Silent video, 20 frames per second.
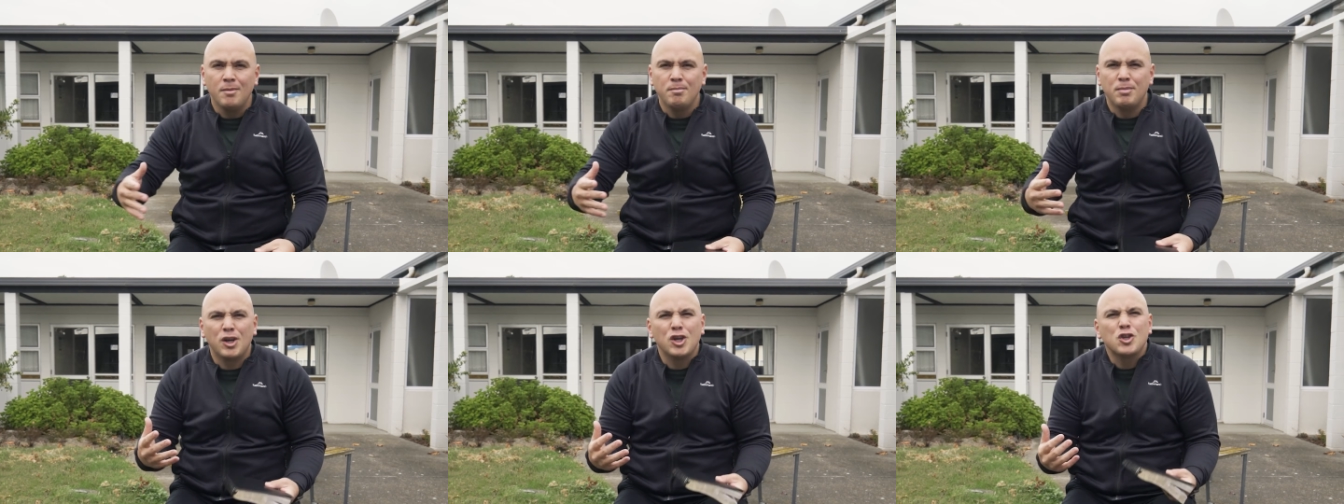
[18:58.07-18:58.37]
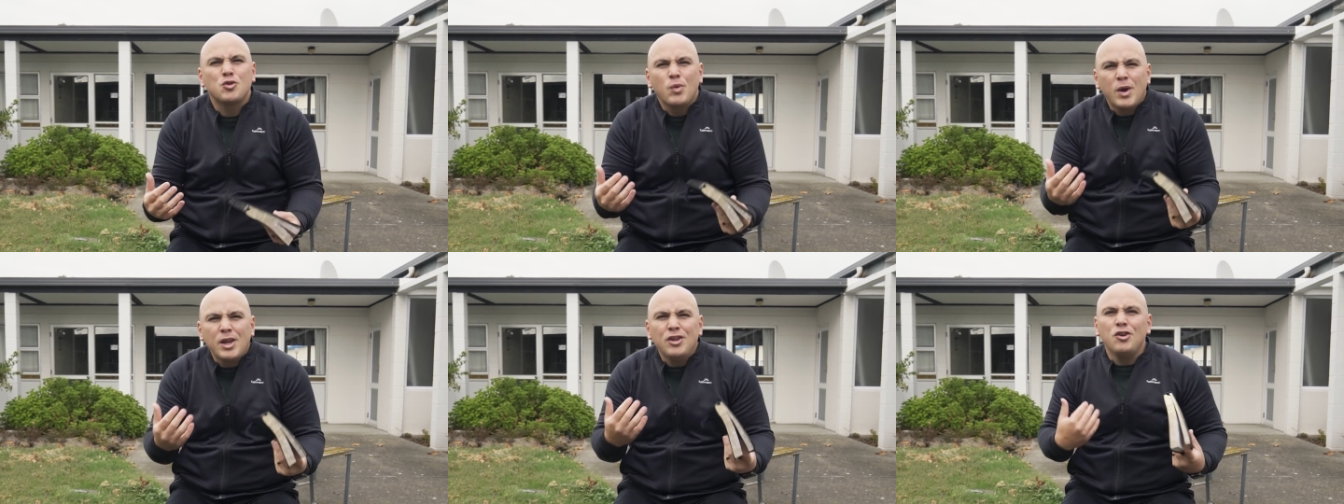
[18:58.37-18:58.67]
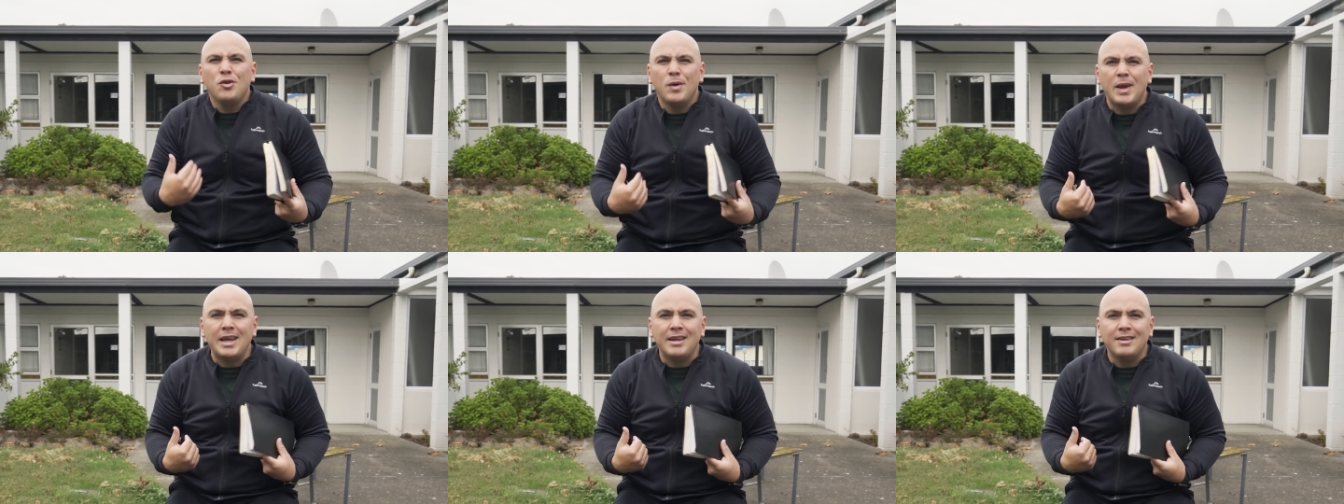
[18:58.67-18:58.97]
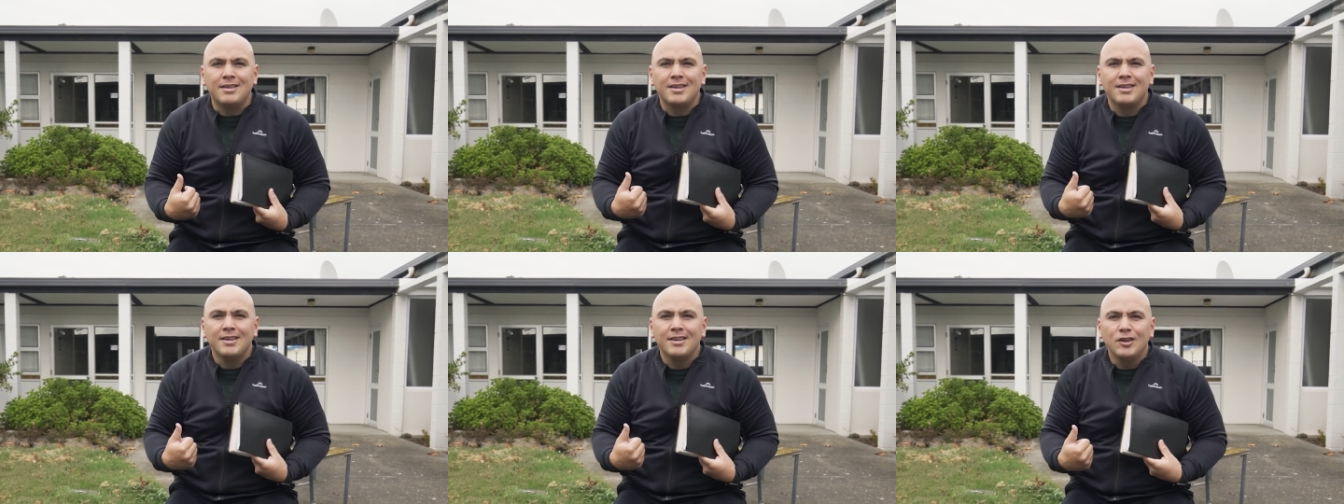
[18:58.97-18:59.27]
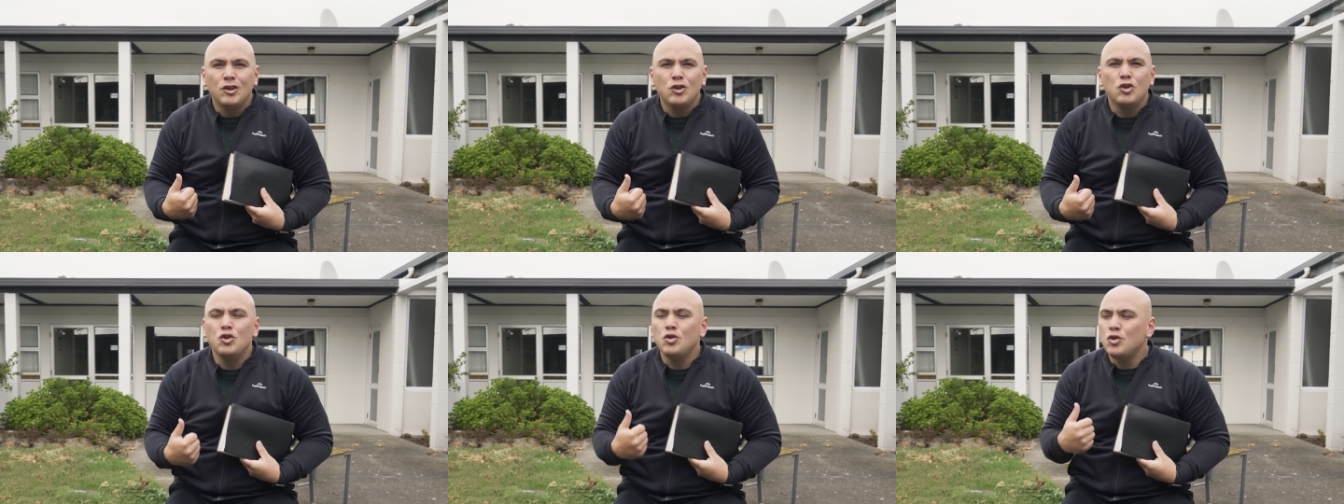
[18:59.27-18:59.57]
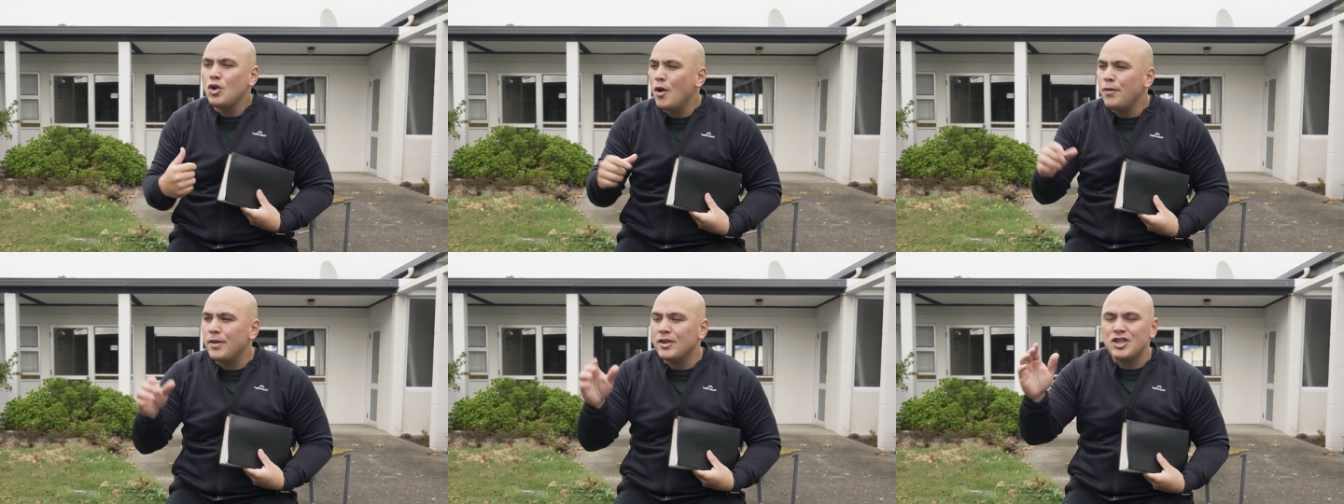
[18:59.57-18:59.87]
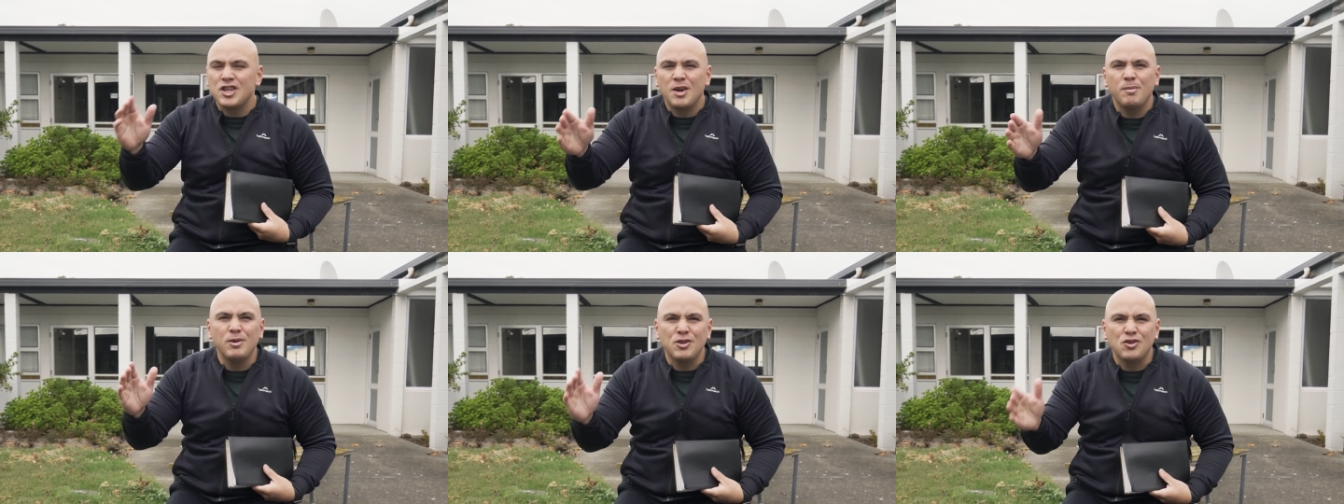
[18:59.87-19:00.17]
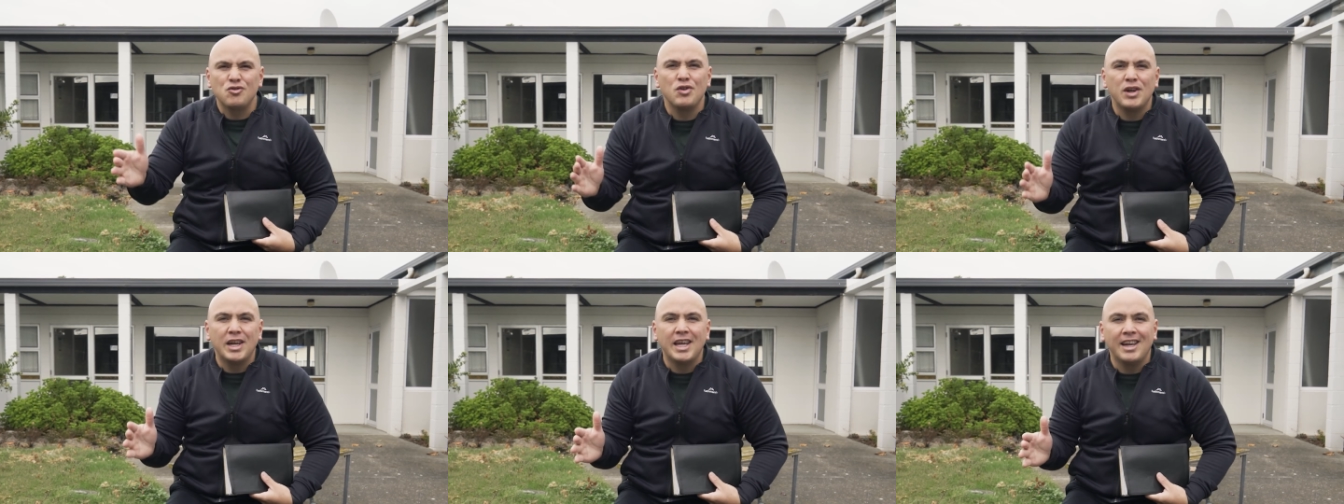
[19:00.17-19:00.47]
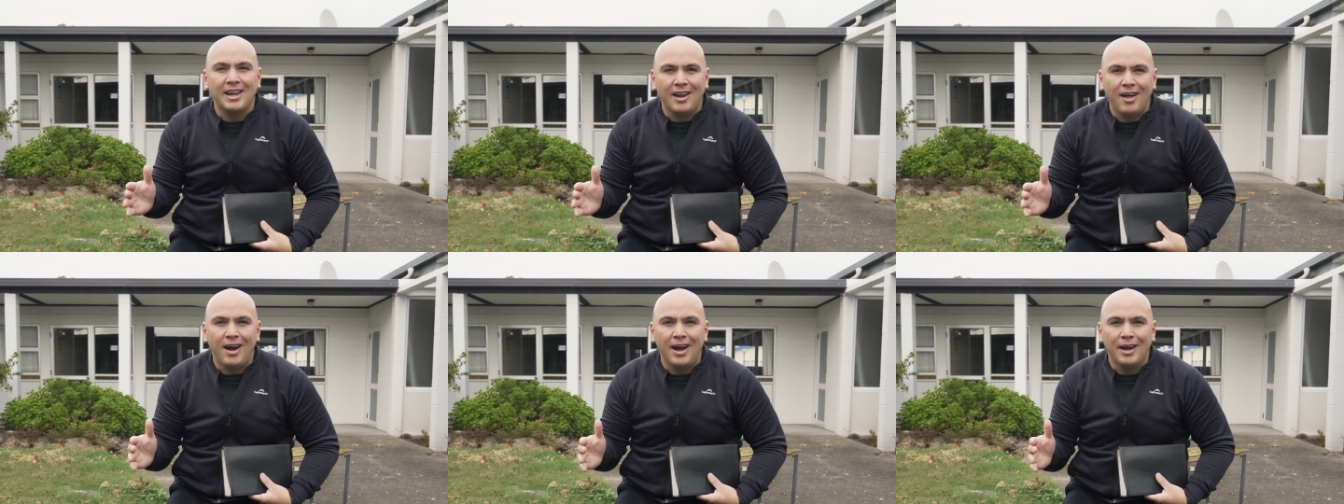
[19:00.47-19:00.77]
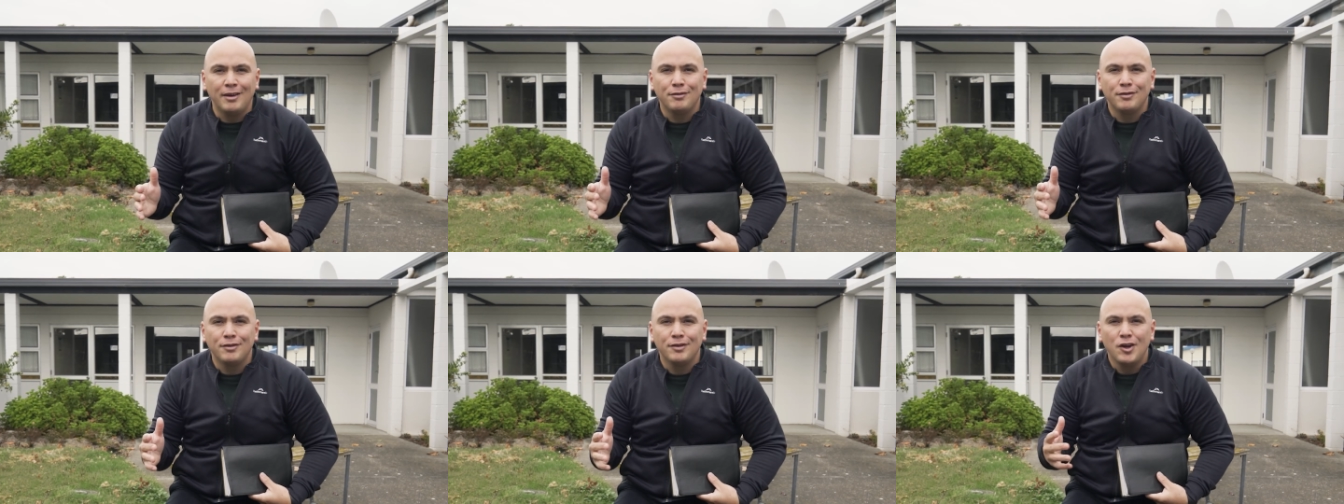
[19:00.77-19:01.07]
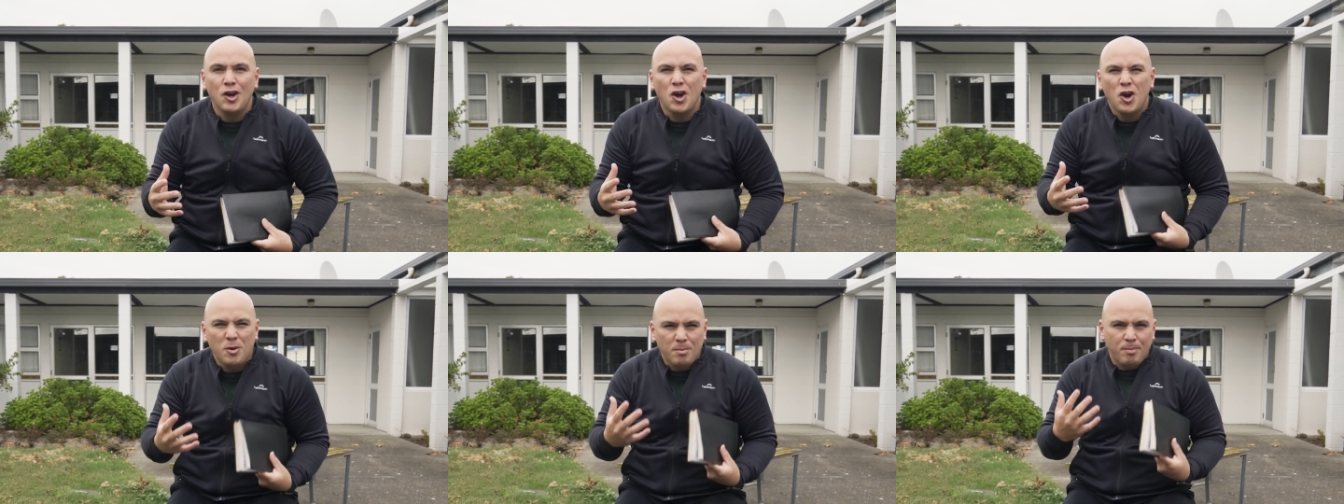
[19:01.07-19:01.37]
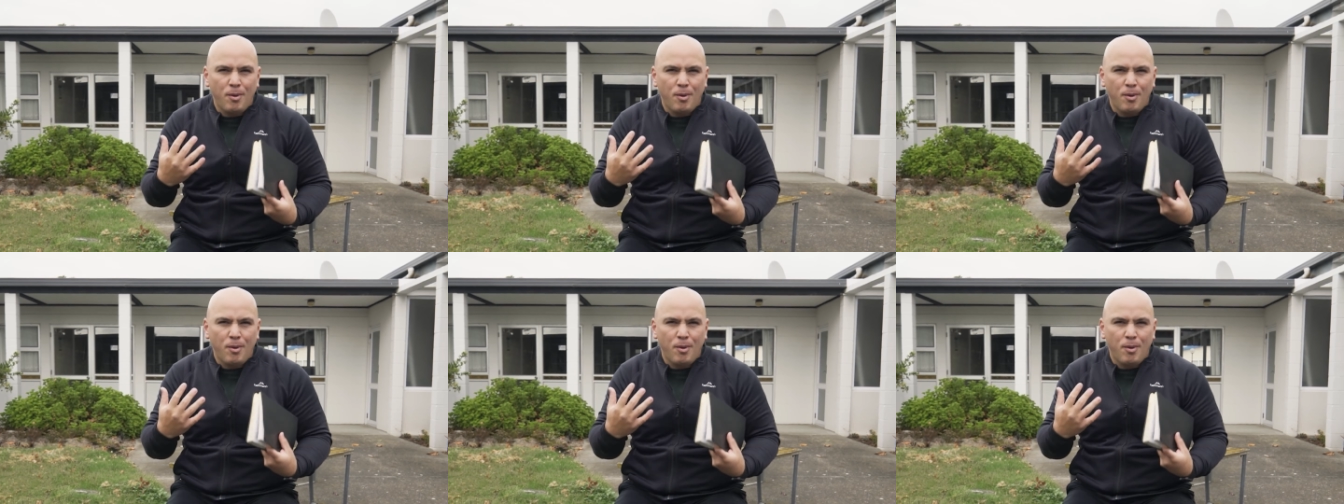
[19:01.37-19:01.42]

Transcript: Because when you eat, you know that someone's really alive her